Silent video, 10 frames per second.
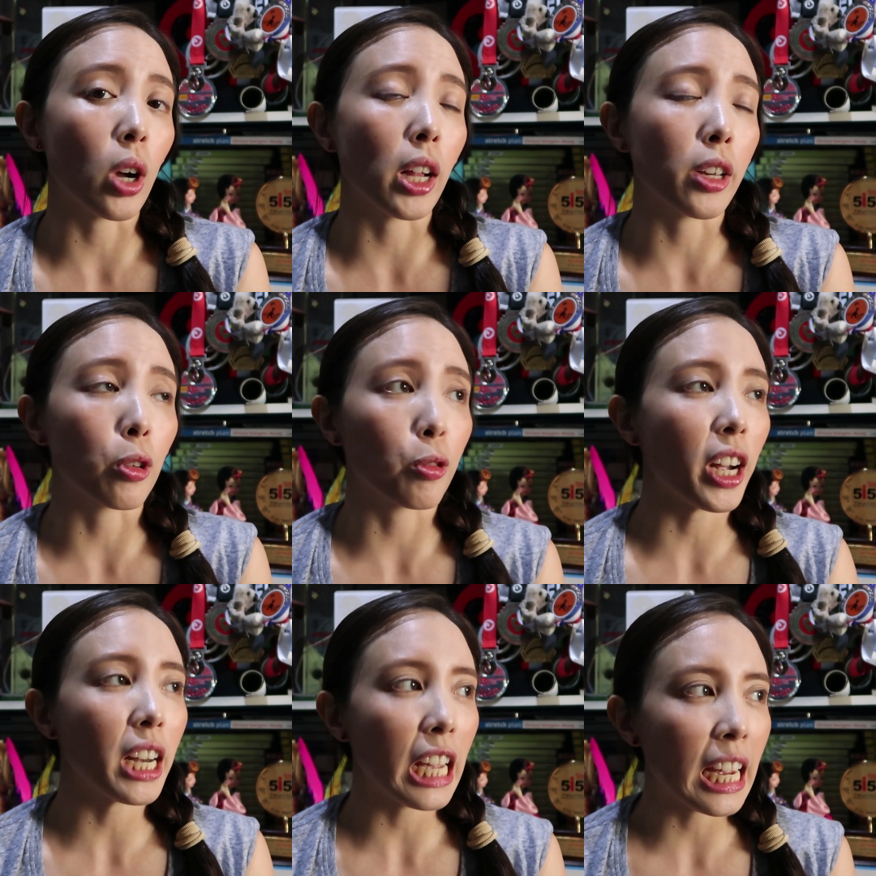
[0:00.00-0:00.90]
while you're
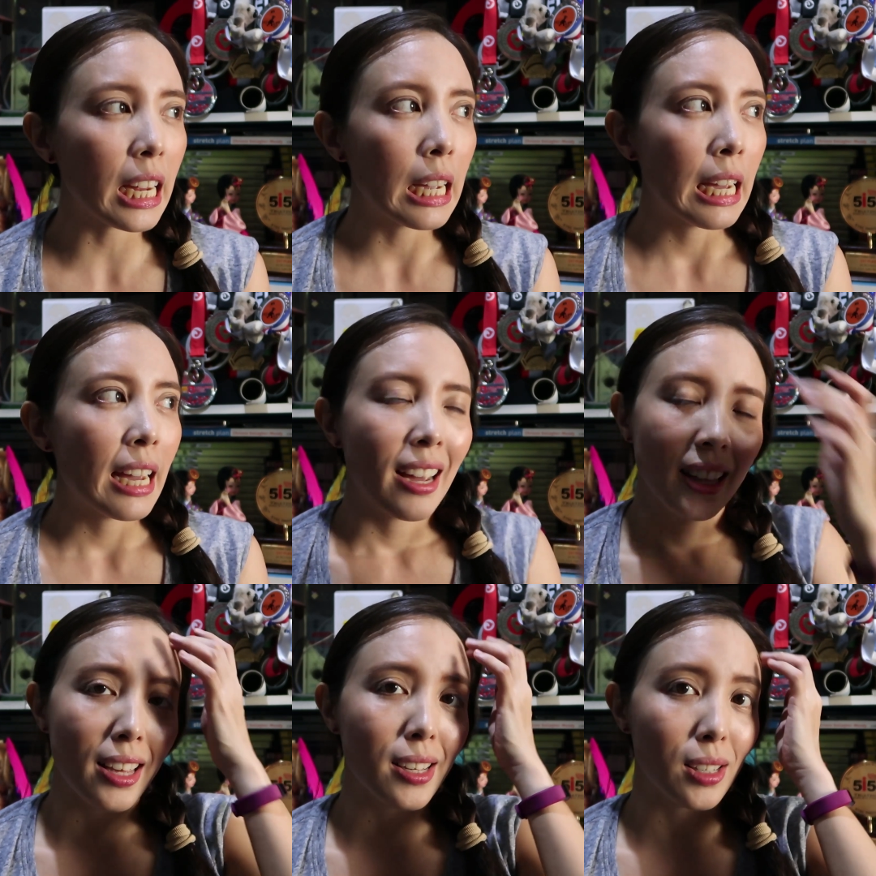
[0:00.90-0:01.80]
running,
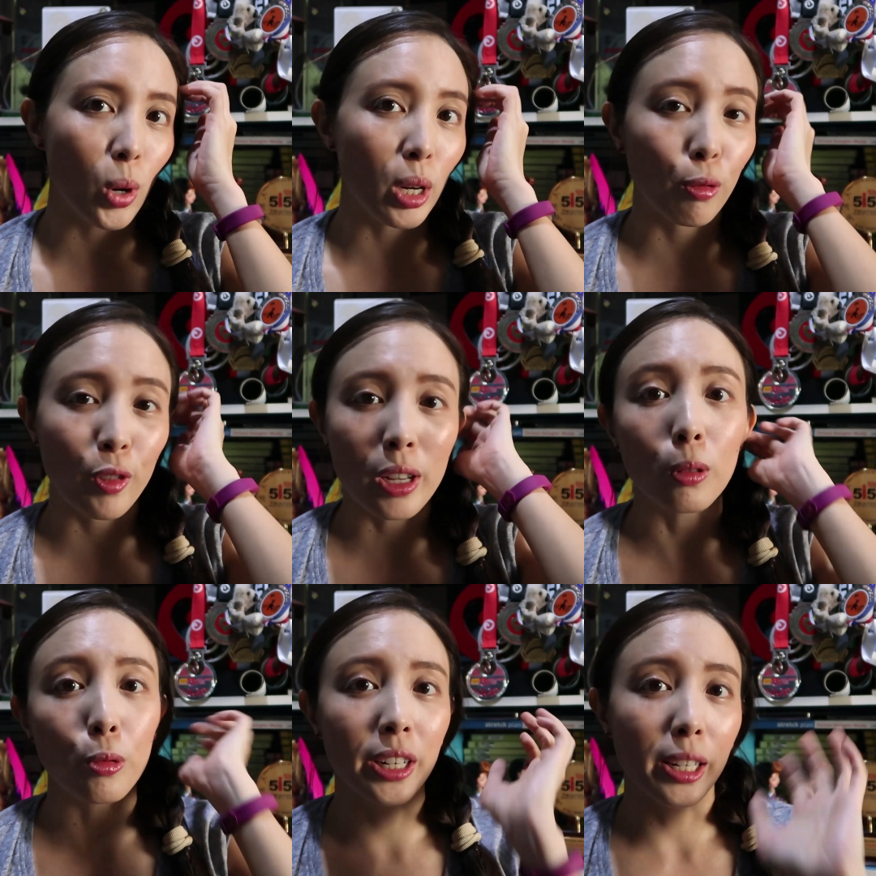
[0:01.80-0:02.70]
this is going to
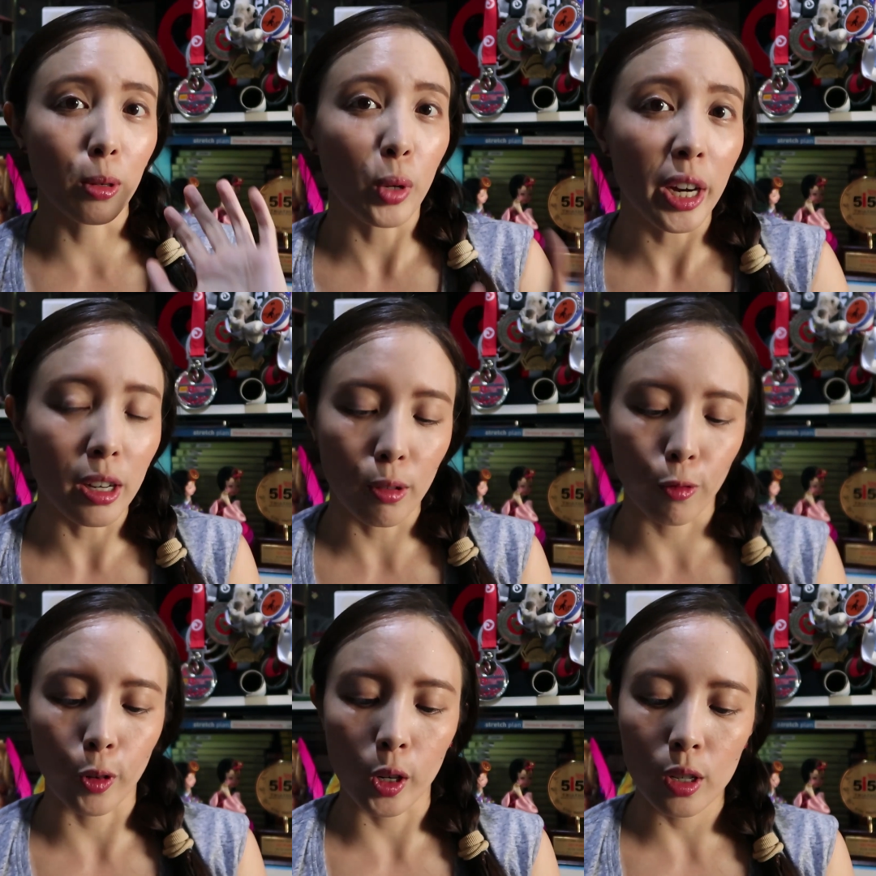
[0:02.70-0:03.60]
feel really weird at
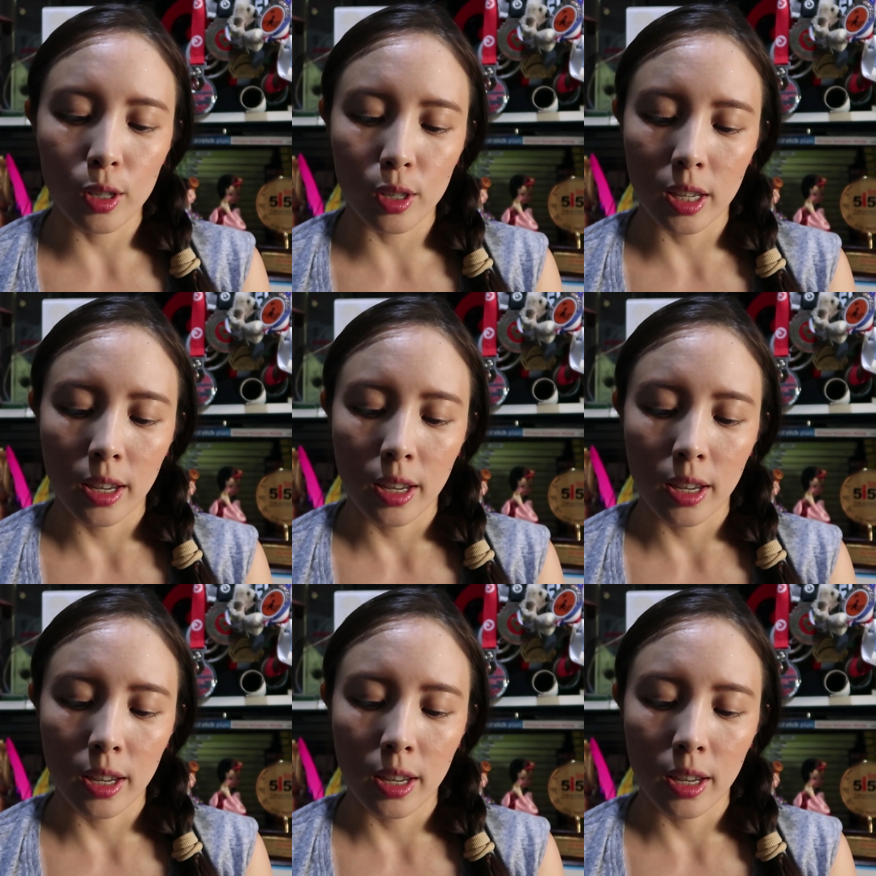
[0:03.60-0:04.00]
first.